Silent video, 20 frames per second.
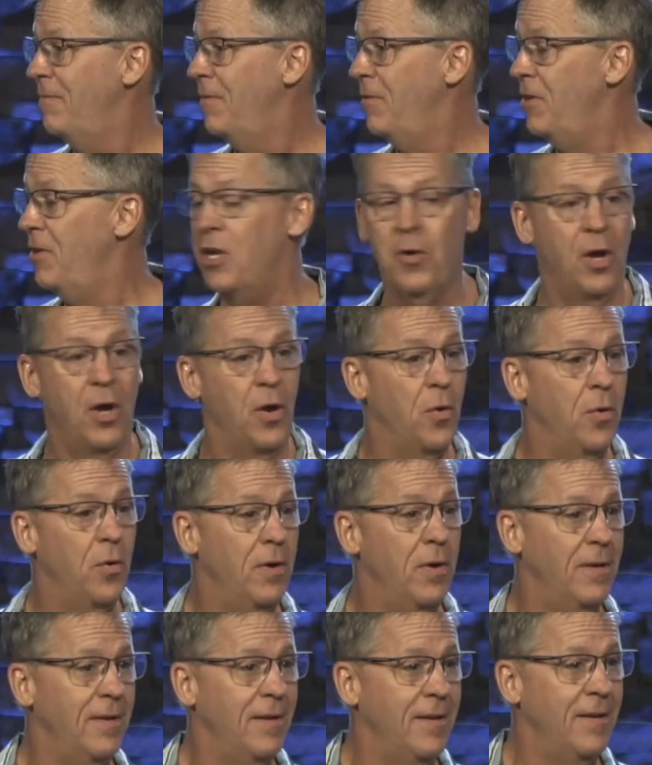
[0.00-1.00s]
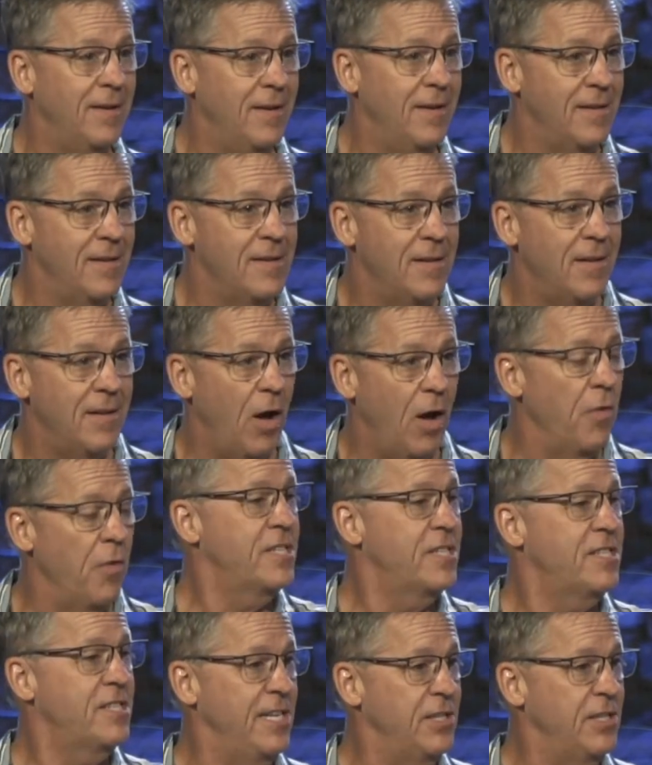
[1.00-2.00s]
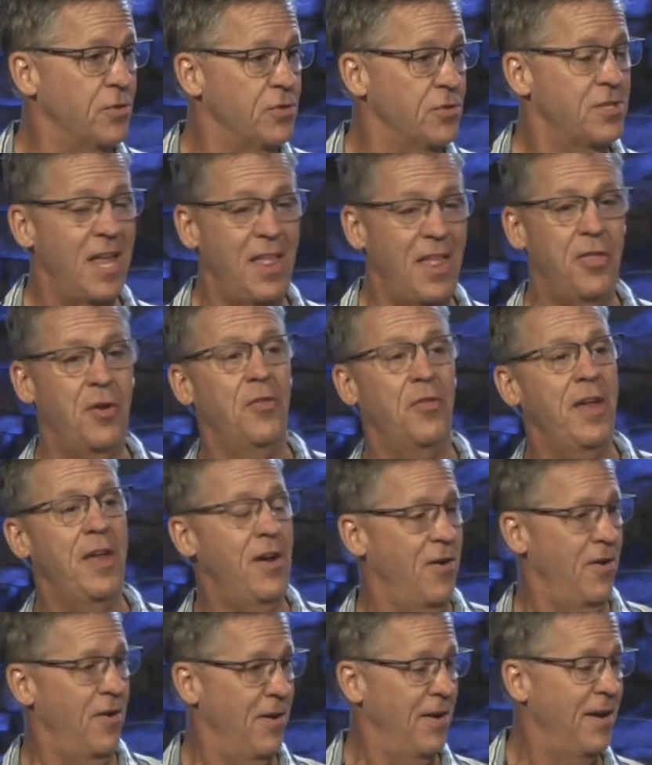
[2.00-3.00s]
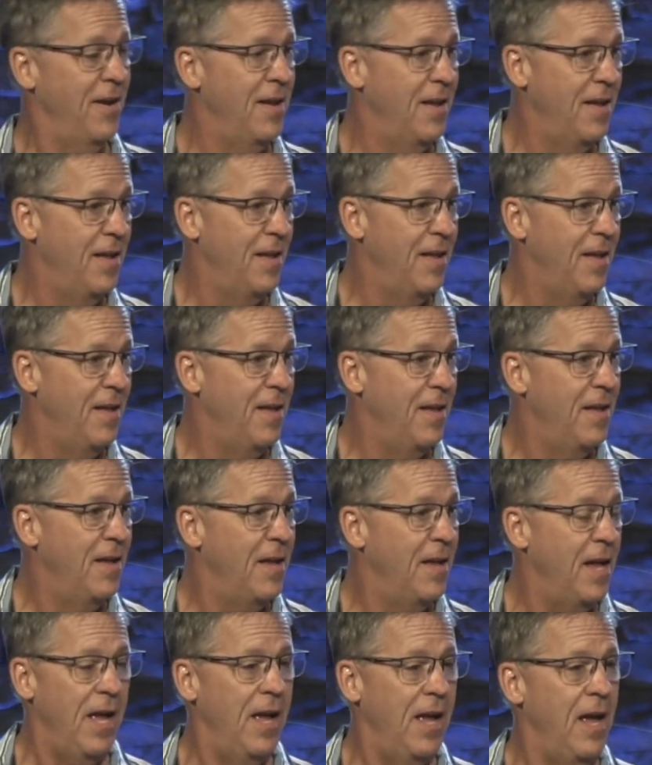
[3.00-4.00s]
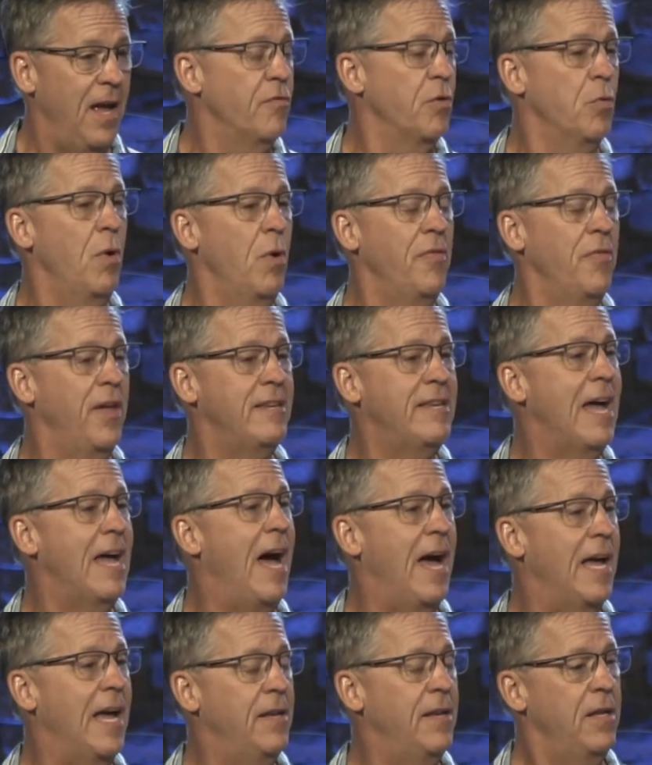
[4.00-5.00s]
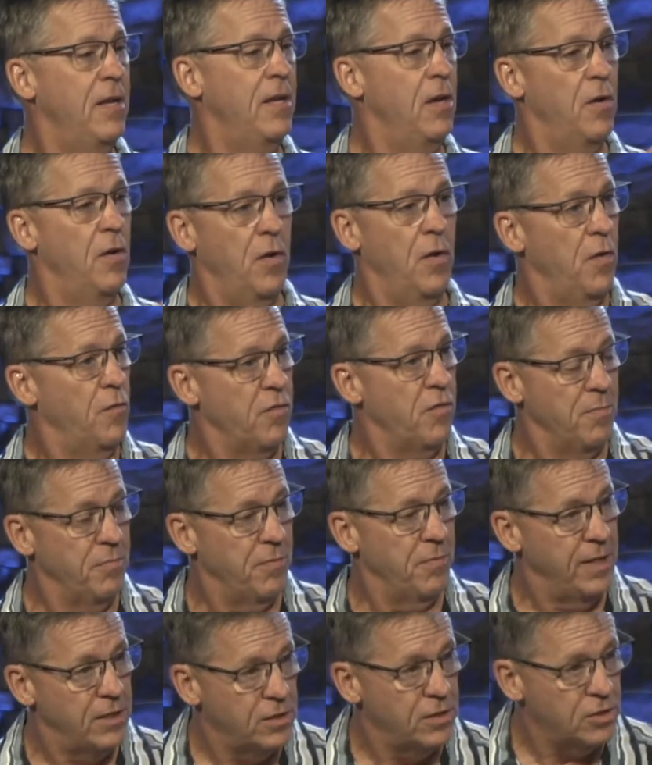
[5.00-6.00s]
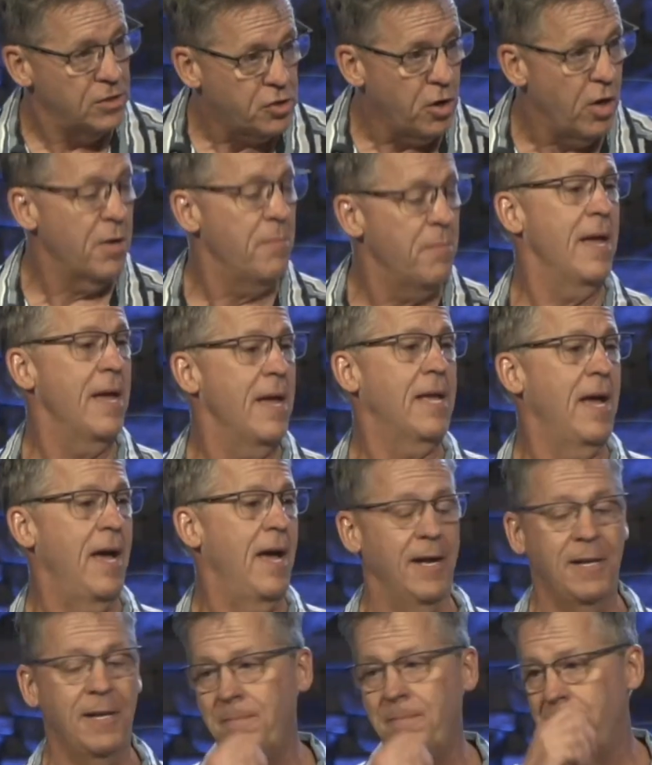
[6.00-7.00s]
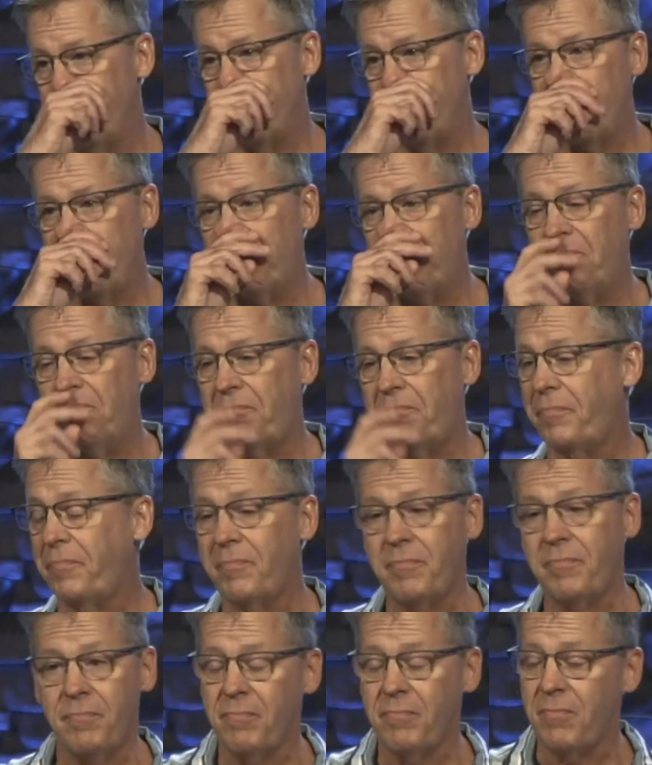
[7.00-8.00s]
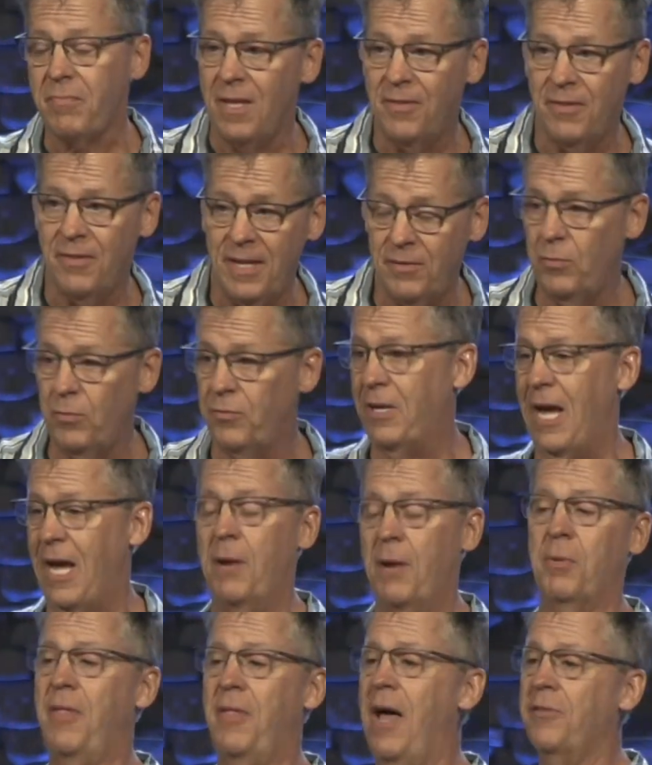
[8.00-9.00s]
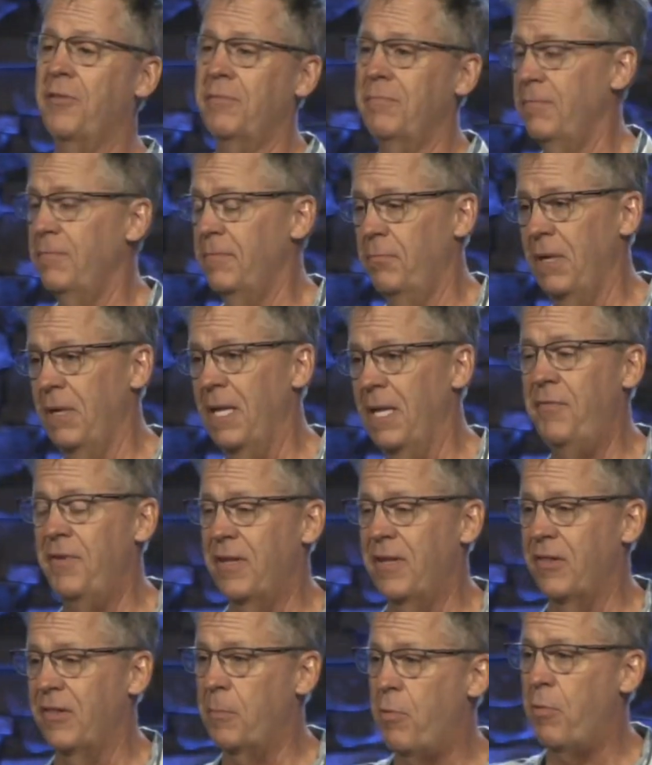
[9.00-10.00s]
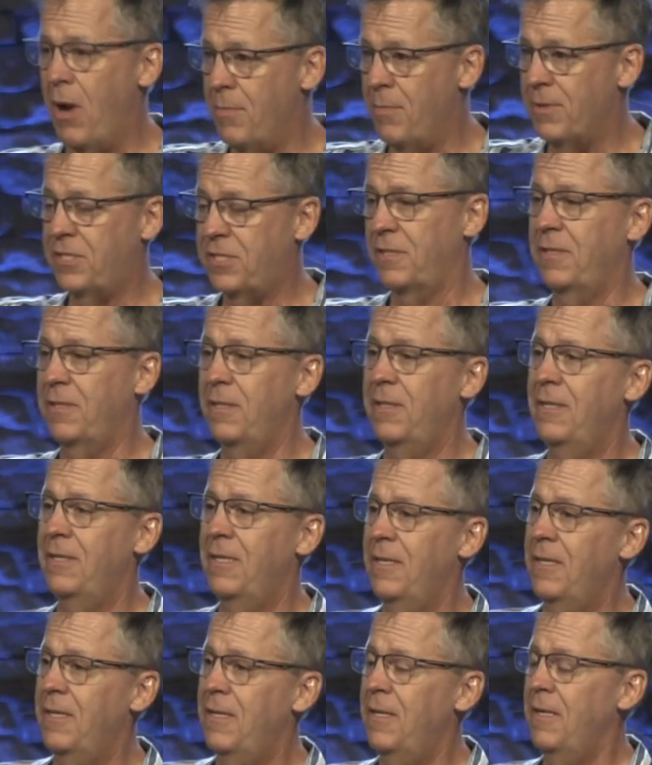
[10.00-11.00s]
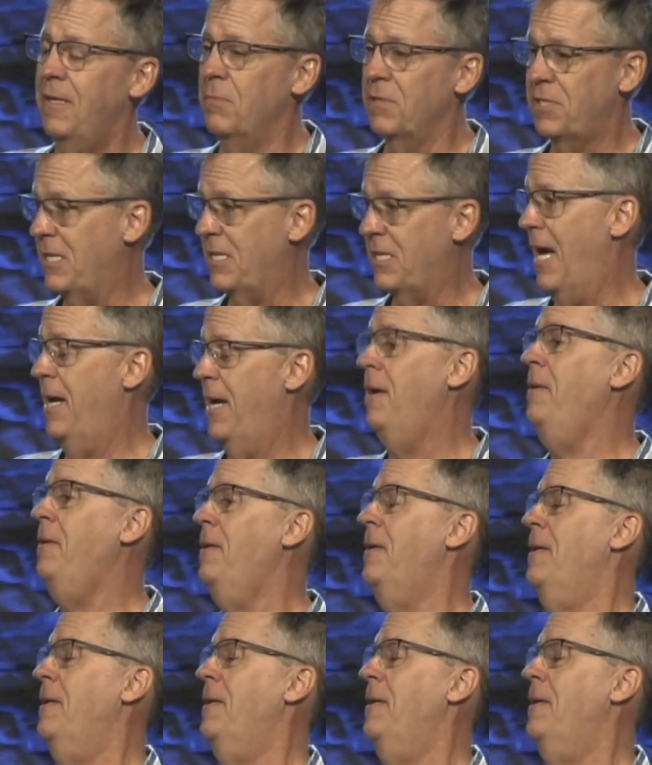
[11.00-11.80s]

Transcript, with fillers: Nero, all the Caesars, they're there. Everyone that died from the start of mankind, that died without believing in the promised Messiah.